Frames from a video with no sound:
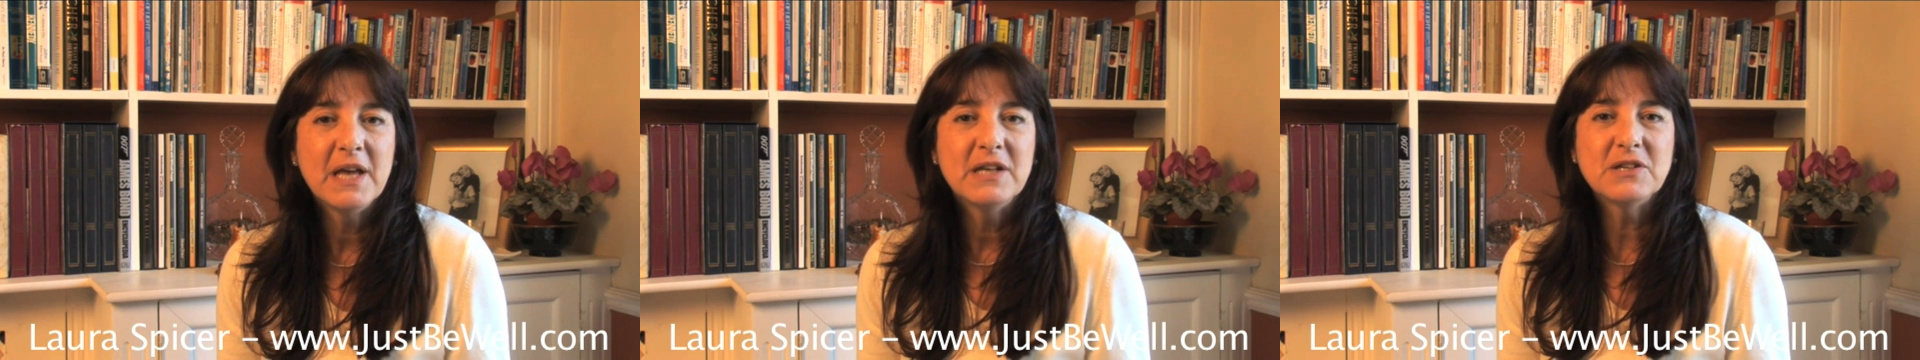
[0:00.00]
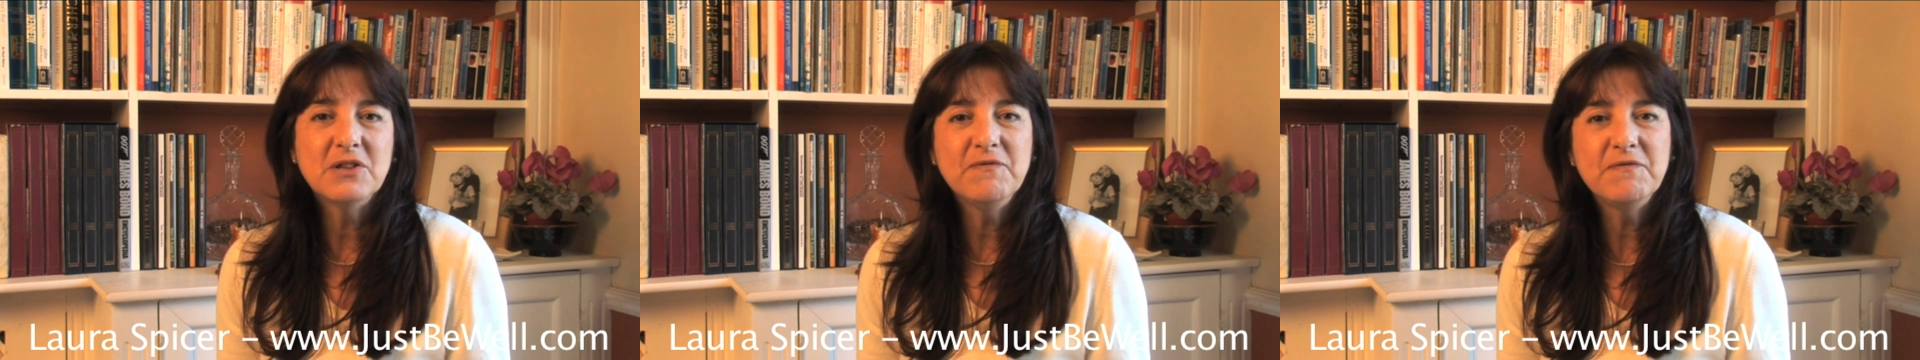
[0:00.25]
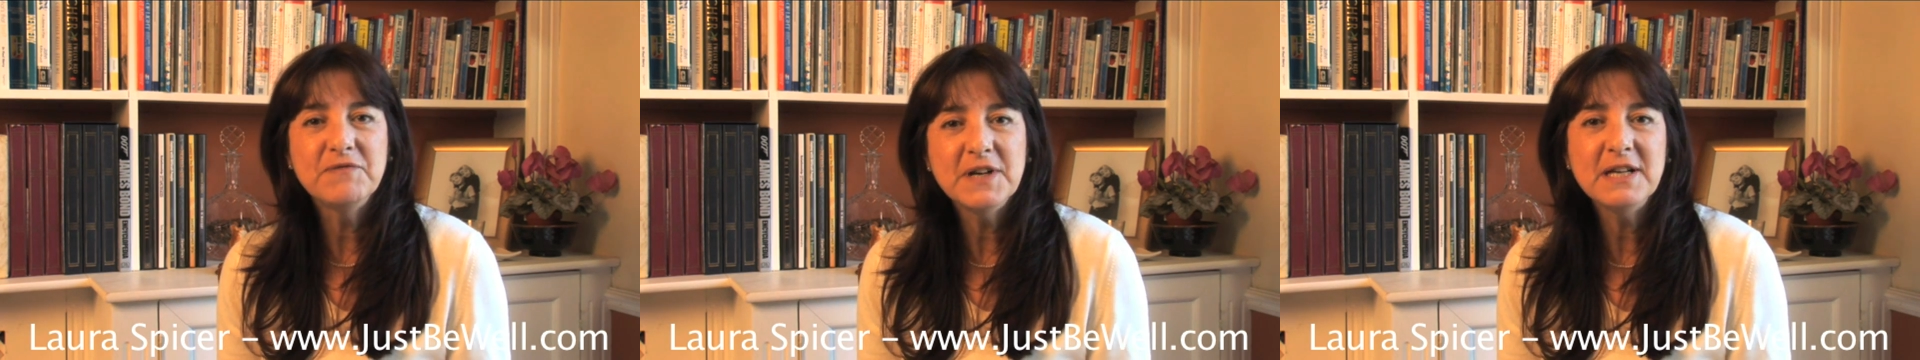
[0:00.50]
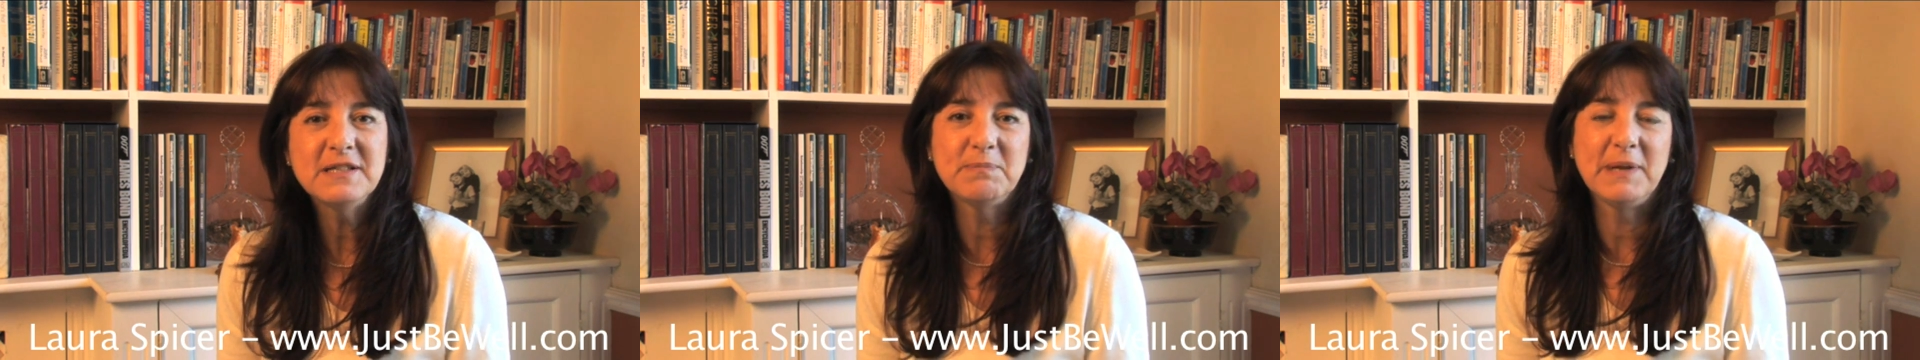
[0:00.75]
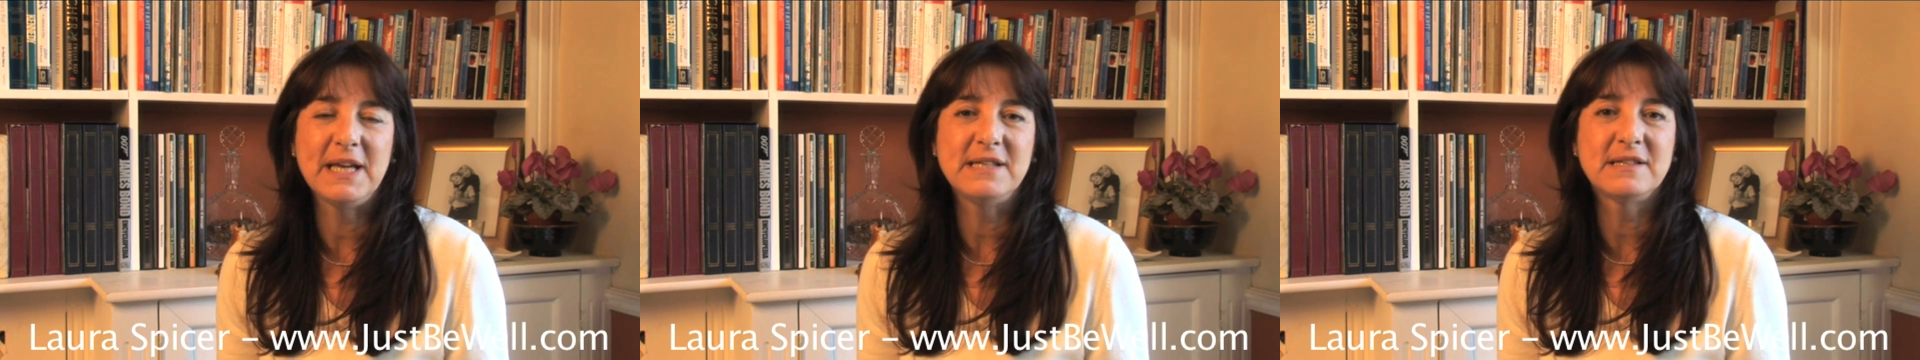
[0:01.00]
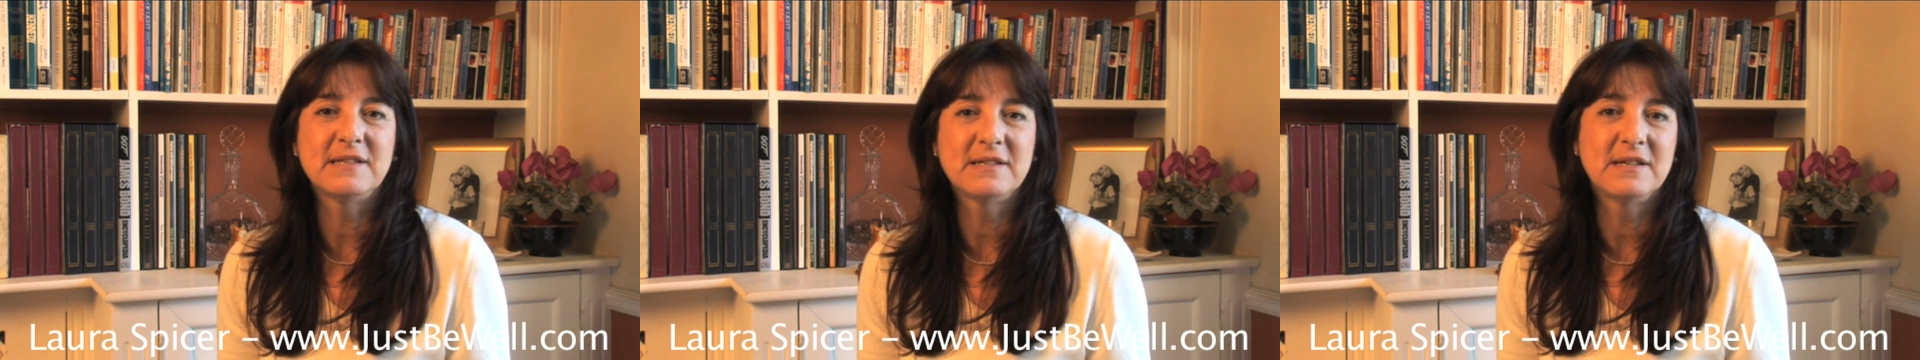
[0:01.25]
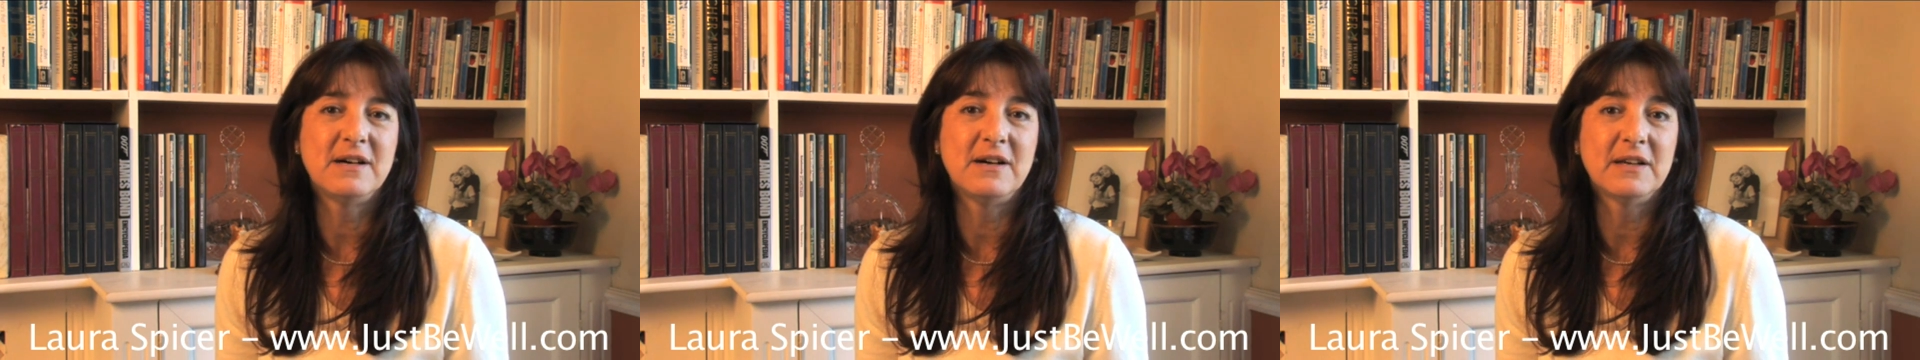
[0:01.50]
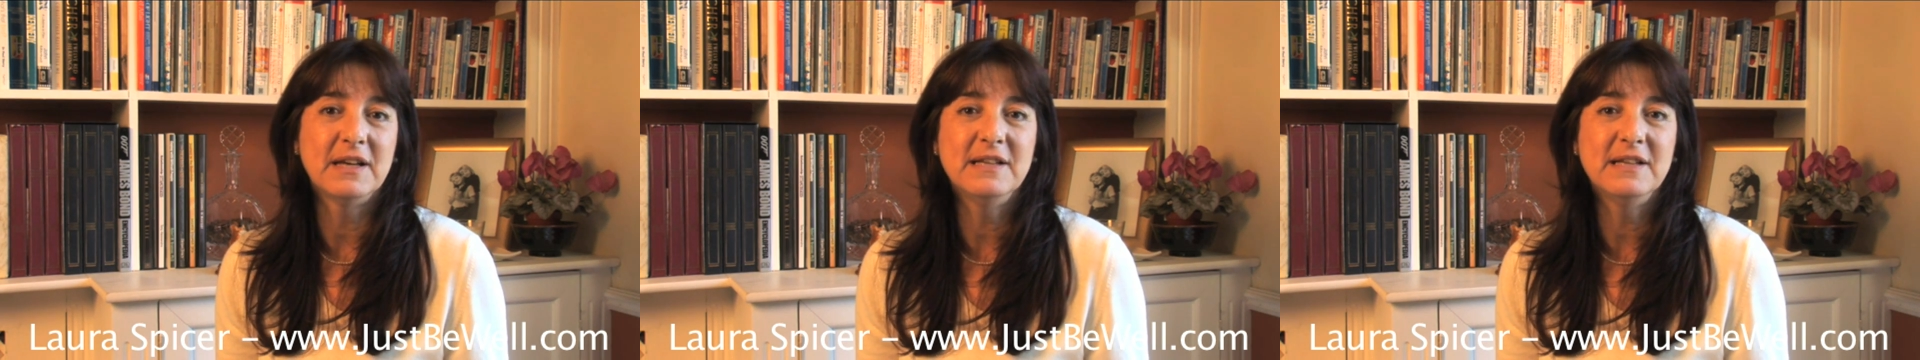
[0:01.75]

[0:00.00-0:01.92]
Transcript: So the first place to start